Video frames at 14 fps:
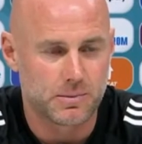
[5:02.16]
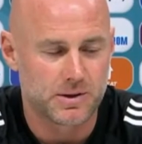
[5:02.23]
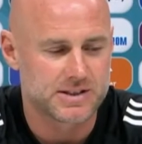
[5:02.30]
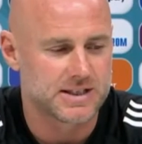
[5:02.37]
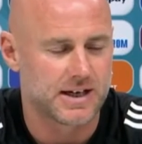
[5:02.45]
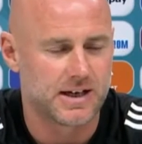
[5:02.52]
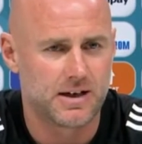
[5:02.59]
per
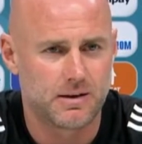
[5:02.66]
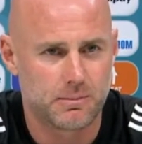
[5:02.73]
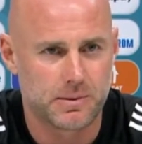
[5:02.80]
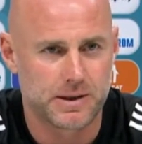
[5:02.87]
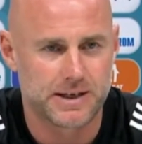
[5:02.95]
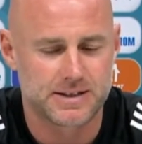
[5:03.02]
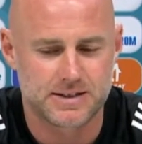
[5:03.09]
se,
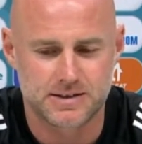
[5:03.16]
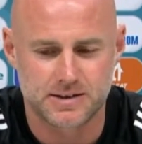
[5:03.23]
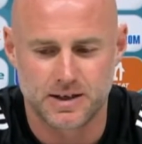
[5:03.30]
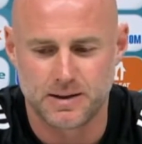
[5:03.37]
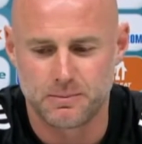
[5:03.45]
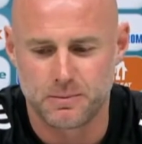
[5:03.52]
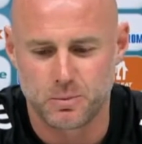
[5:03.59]
but it's
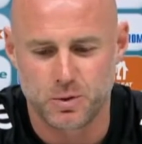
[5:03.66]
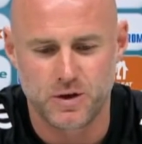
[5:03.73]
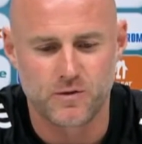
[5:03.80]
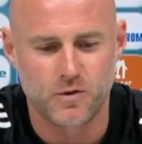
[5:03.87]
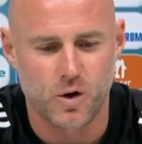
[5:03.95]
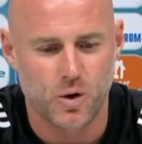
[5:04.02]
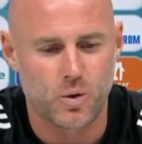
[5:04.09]
when
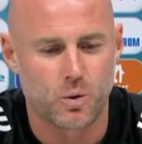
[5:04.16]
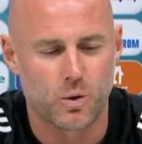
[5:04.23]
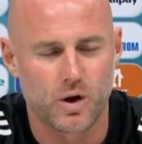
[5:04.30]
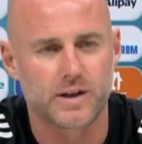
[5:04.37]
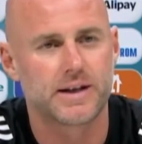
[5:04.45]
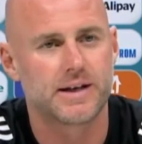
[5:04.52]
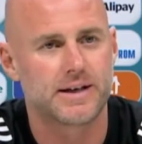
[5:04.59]
you've got
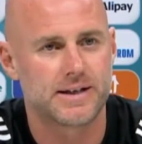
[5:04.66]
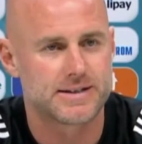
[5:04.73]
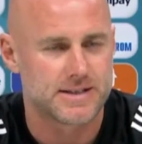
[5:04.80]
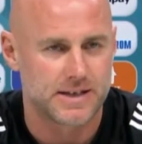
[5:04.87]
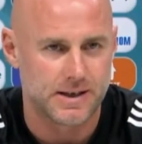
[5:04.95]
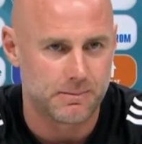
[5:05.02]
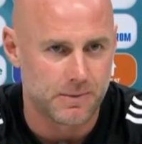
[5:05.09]
quality in your
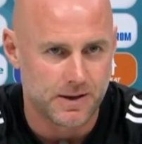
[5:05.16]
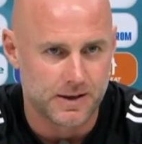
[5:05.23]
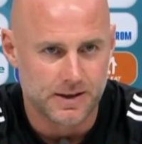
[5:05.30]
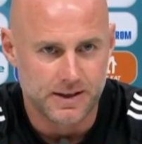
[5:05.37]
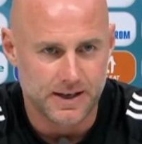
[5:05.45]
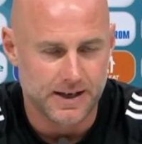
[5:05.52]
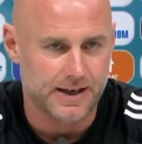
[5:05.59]
team
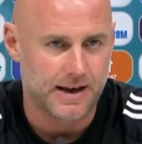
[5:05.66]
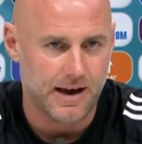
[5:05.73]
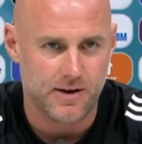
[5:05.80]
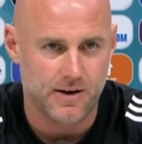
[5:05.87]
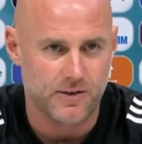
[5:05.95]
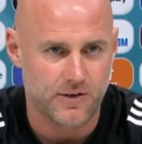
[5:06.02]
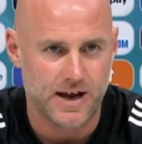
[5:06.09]
like
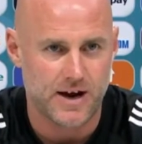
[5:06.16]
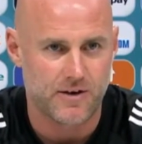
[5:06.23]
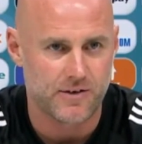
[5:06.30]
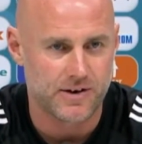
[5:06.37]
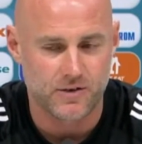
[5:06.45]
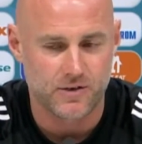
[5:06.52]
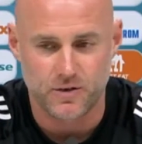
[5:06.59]
Gareth and
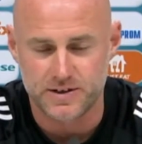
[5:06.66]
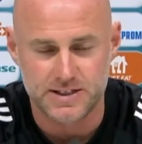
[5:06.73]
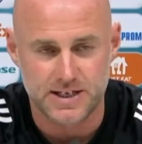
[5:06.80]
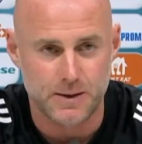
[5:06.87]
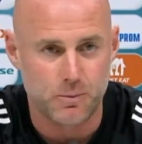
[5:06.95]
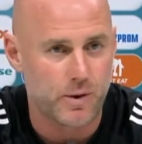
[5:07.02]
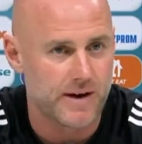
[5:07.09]
Aaron, and they're on the
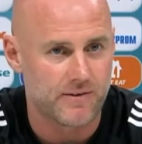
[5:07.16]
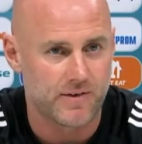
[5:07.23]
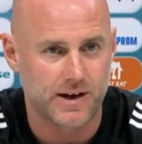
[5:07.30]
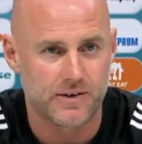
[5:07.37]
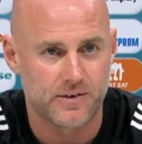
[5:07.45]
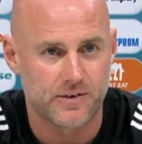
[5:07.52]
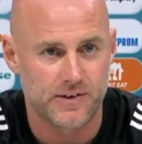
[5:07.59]
same
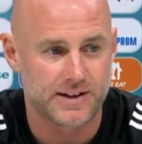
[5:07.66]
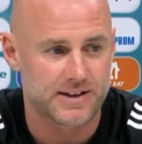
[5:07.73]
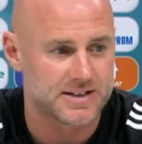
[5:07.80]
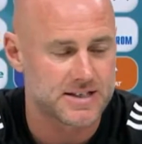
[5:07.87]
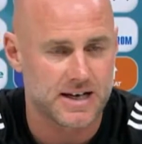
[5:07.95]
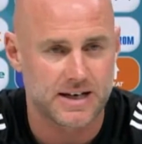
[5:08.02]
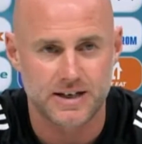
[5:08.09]
wavelength and they
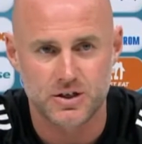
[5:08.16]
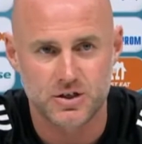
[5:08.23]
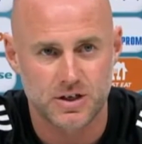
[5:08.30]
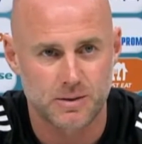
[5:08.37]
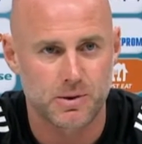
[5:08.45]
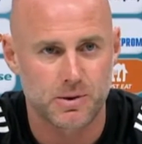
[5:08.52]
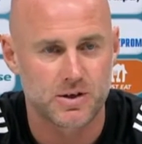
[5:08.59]
understand each
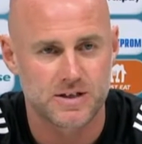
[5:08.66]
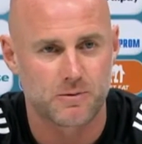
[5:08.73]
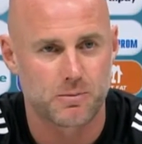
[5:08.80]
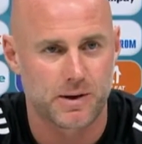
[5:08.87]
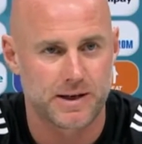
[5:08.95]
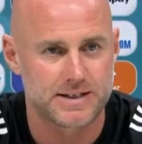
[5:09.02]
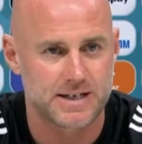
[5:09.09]
other because they've
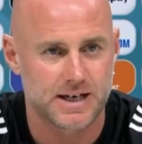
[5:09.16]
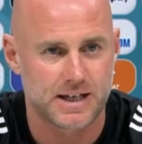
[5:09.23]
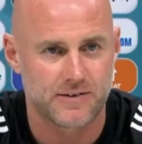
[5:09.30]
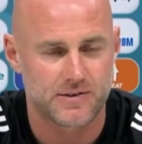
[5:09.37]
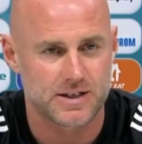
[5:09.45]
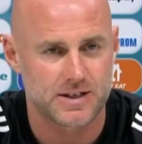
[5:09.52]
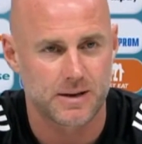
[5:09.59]
played together
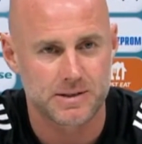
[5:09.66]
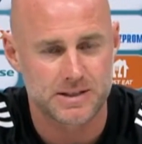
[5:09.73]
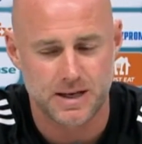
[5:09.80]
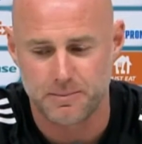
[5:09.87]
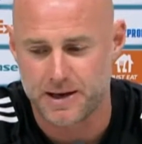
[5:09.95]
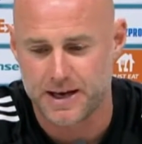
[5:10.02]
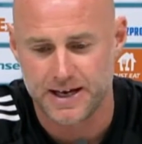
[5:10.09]
for time and
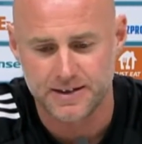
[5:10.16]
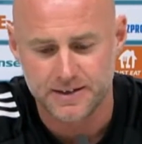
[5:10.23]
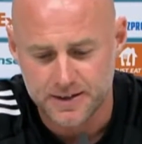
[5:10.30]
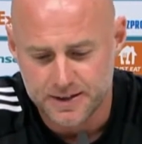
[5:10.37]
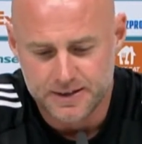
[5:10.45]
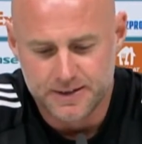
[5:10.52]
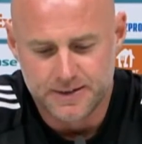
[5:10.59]
time again,
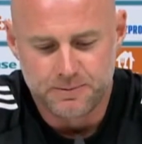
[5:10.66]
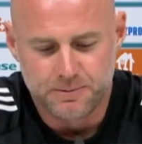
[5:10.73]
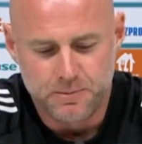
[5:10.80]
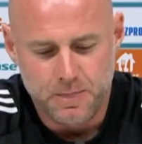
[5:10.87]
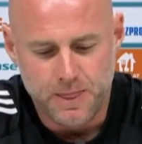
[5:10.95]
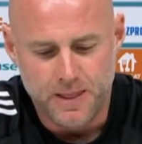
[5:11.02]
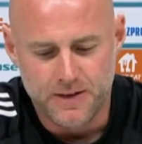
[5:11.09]

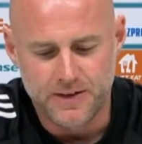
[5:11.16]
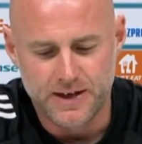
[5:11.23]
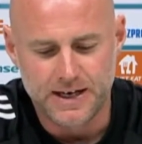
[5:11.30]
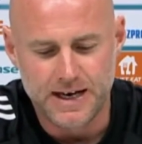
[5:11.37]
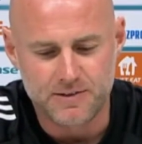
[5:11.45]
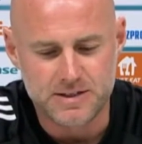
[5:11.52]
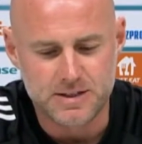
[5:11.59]
then
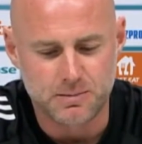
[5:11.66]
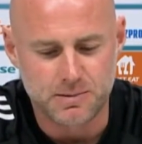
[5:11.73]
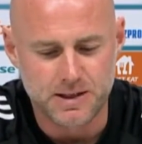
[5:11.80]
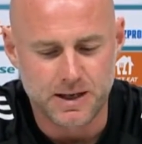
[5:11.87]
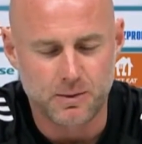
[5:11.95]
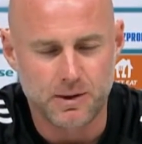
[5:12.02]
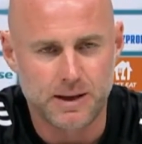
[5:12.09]
inevitably
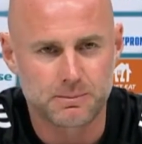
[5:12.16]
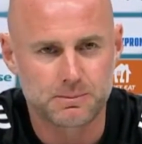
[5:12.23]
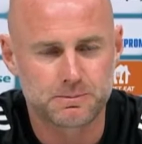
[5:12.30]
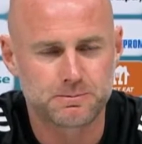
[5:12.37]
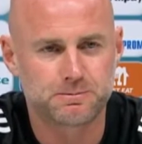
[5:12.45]
that will happen.